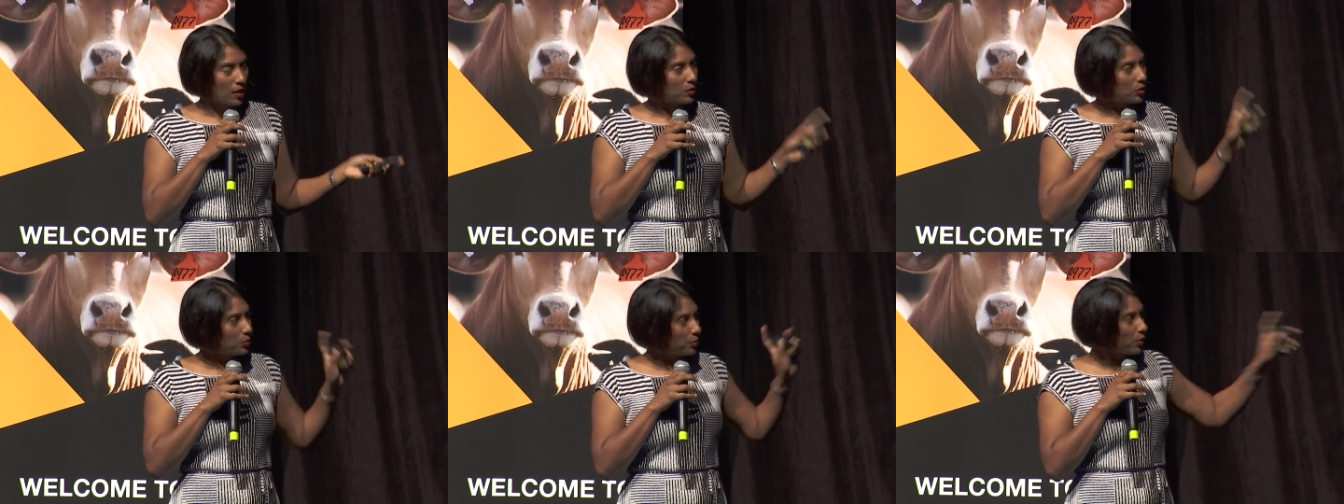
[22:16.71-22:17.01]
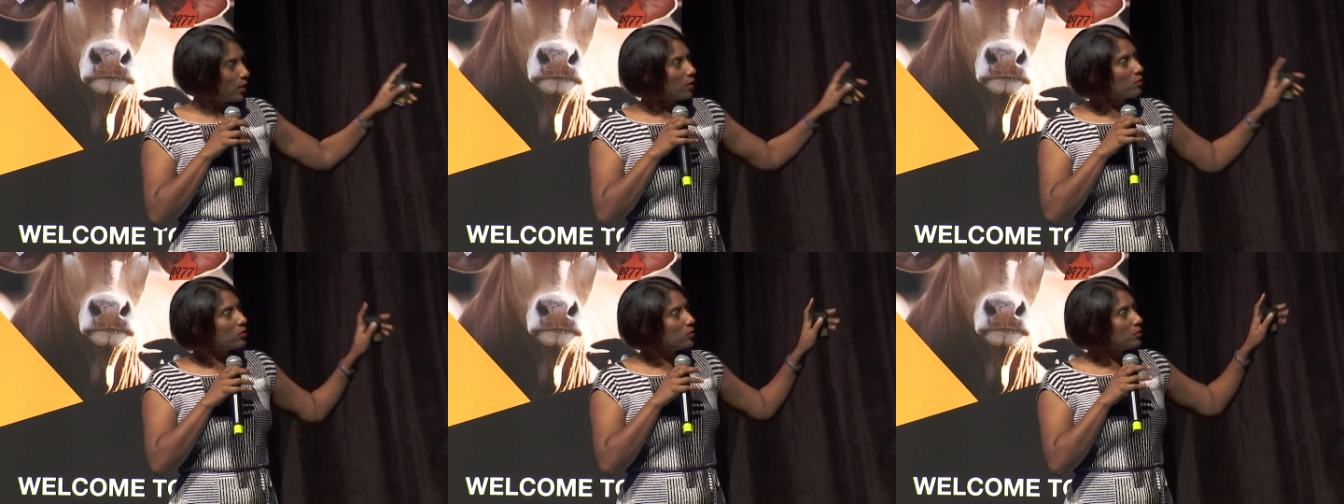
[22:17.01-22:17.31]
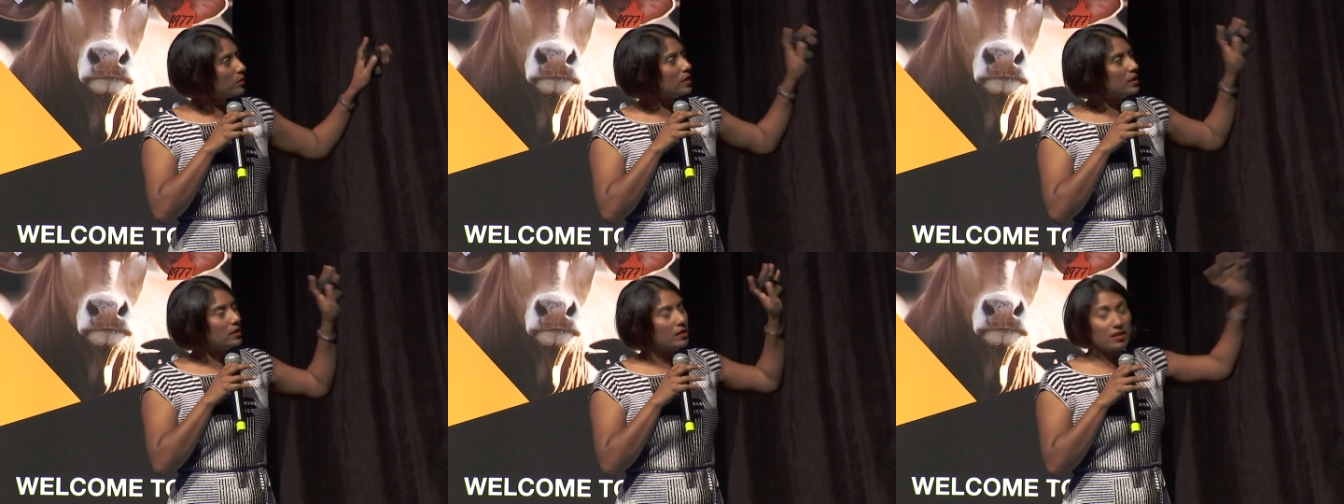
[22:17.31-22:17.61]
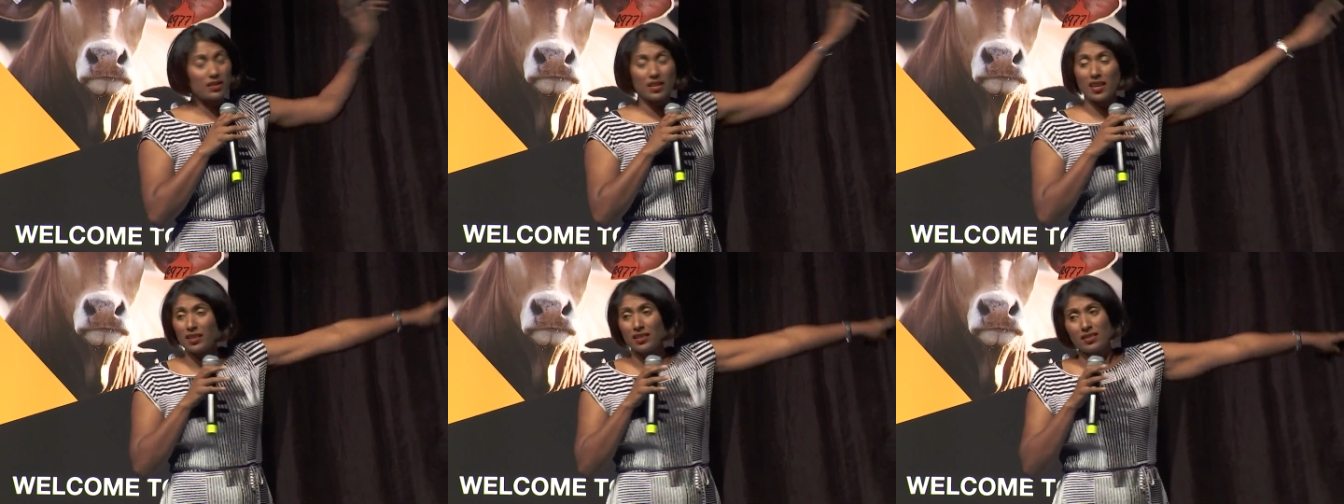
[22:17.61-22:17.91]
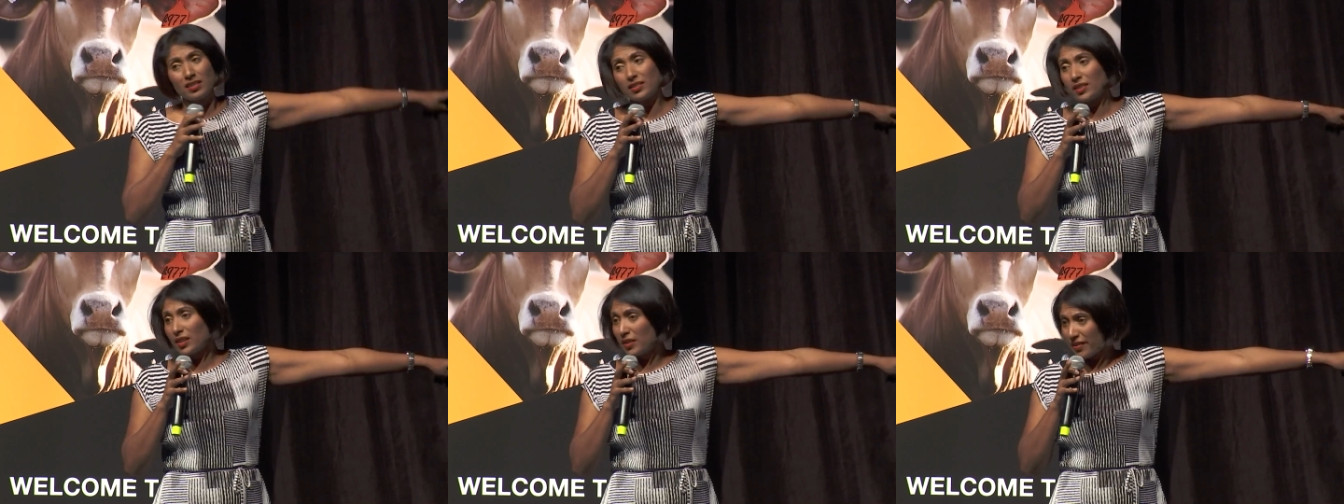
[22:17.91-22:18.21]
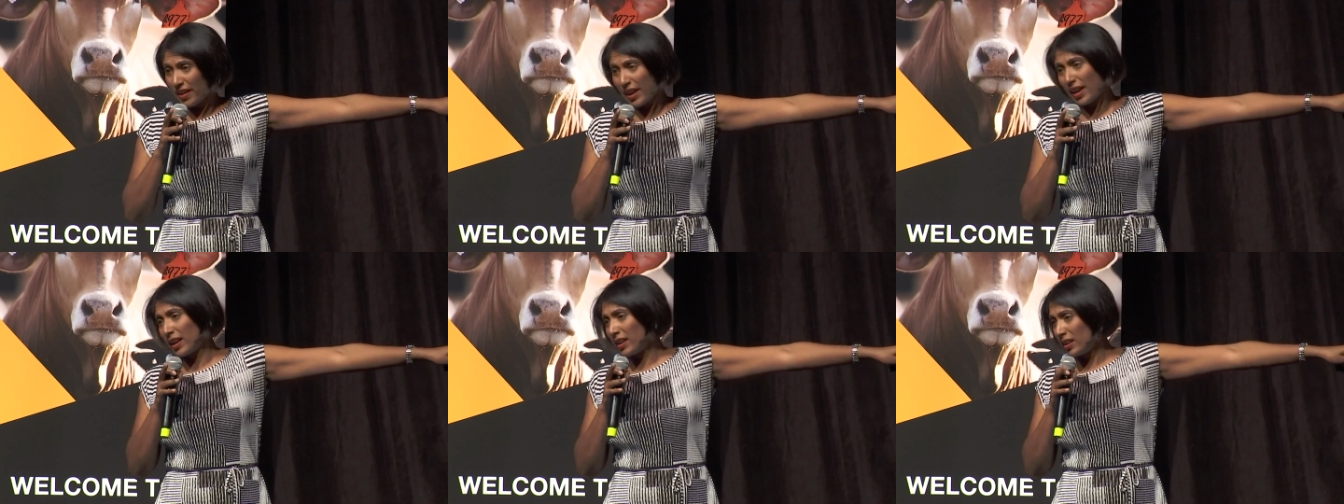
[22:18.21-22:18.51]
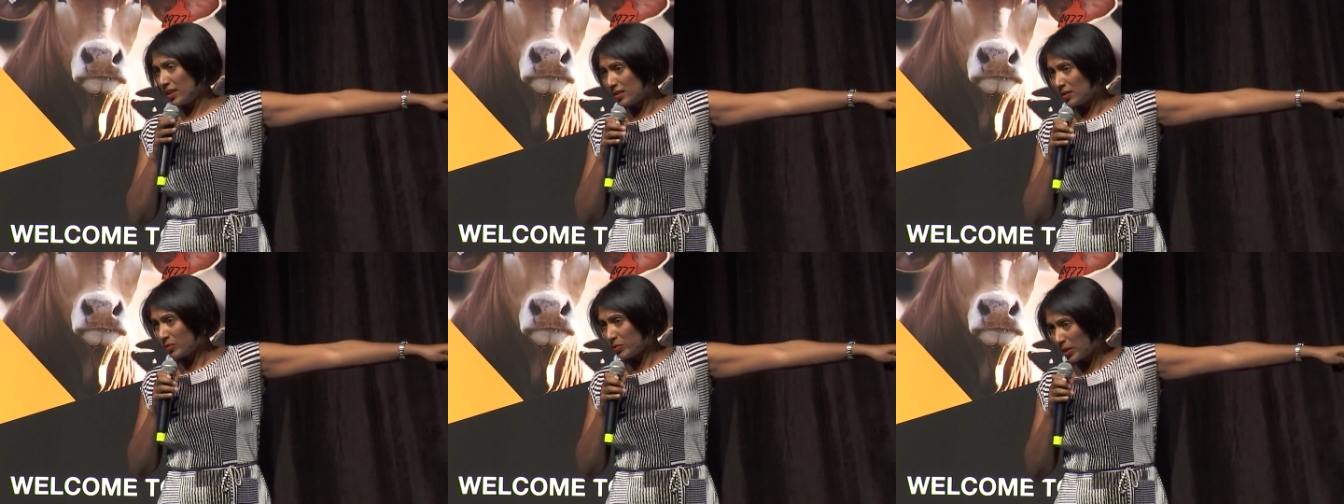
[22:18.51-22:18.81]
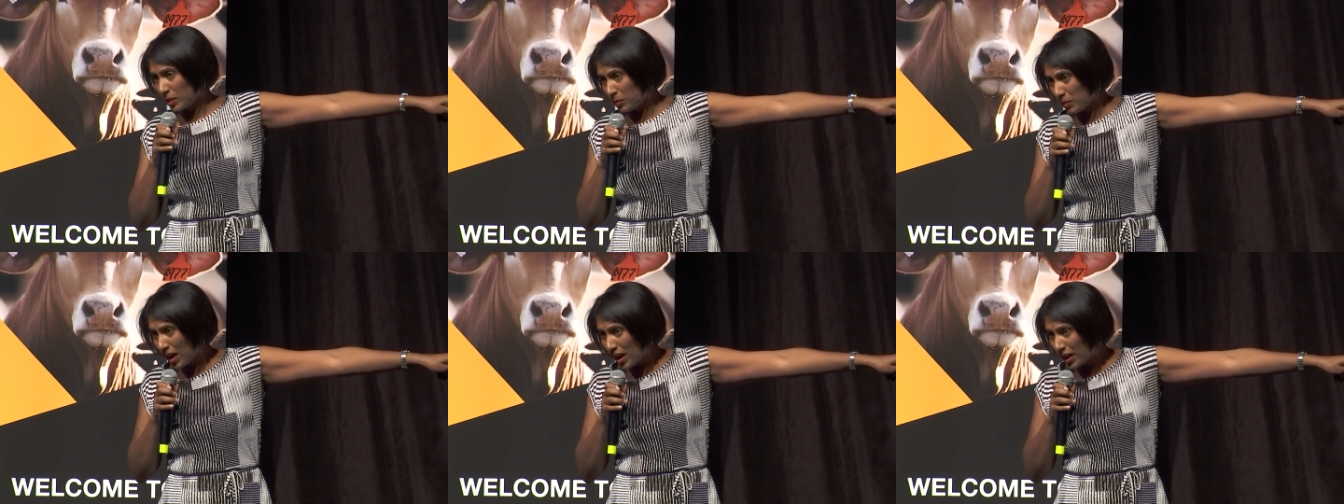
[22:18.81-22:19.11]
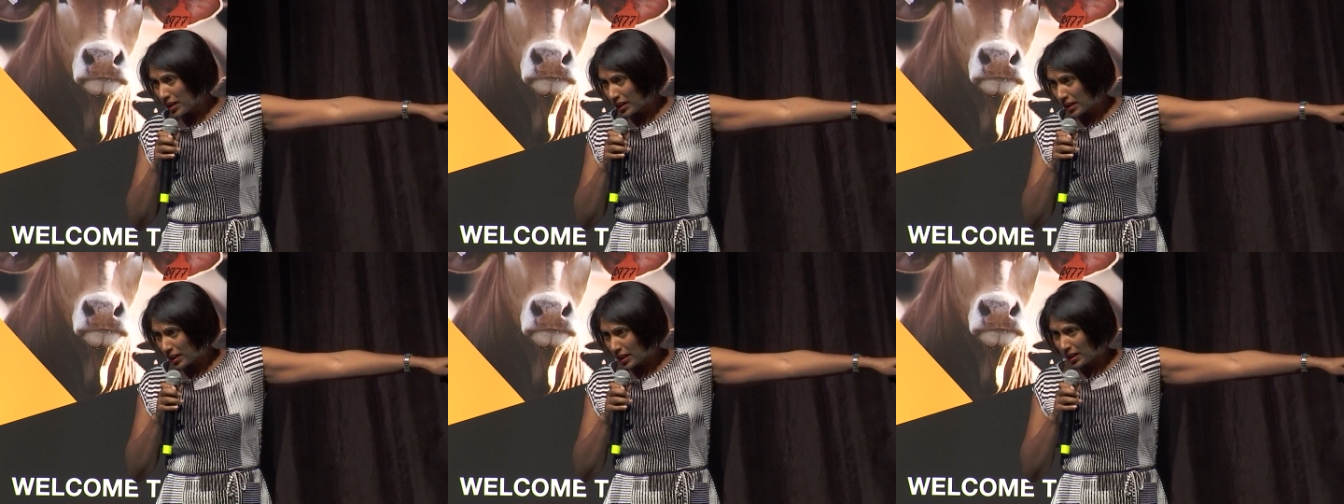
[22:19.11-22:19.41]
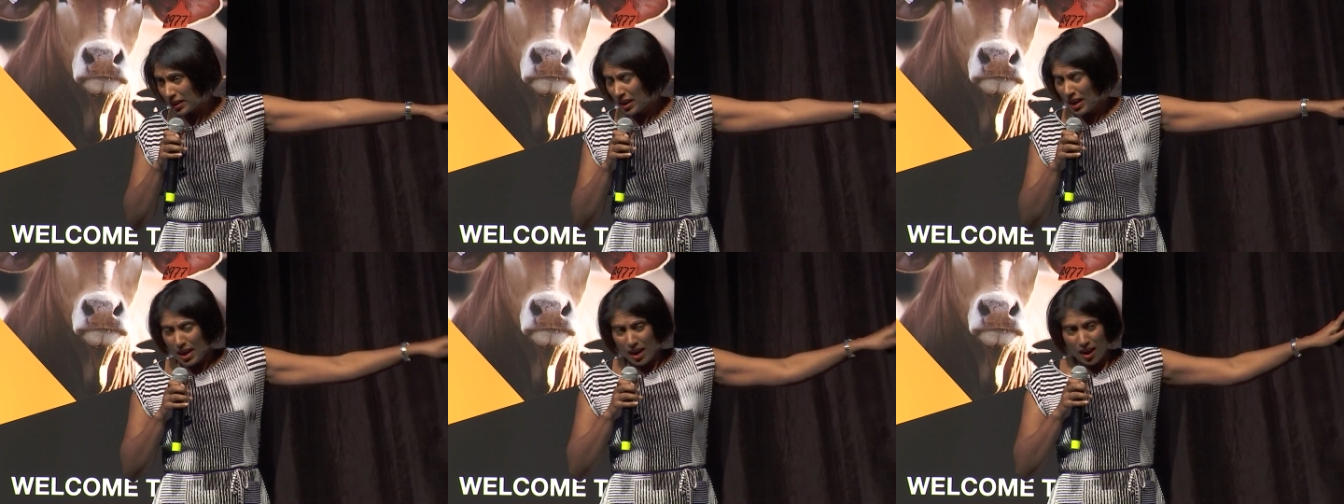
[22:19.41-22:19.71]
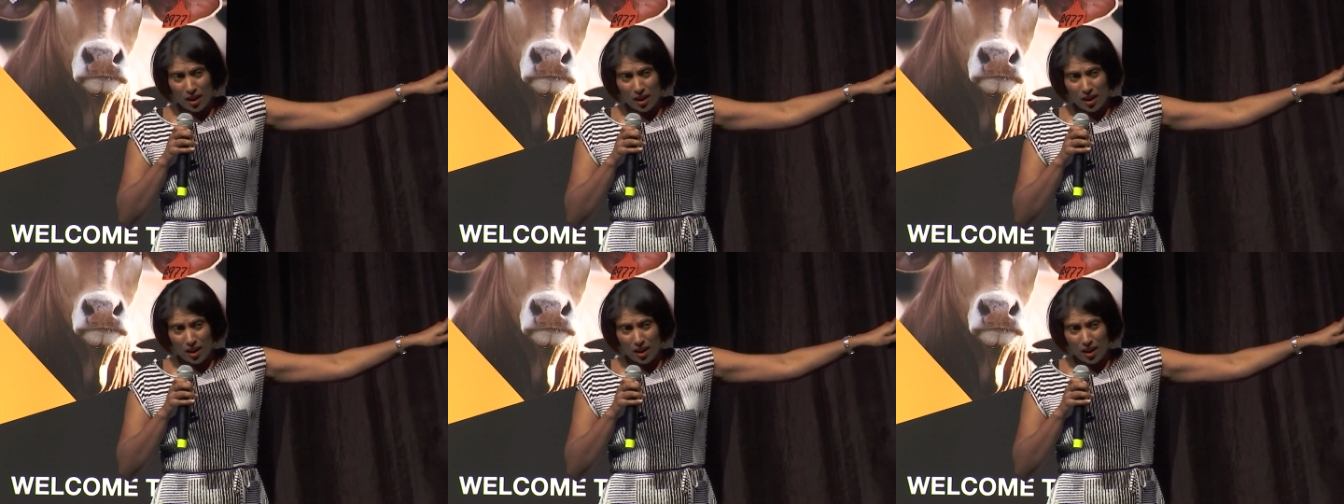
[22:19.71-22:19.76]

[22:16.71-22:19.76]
The problem is that this stuff, A, isn't being marketed,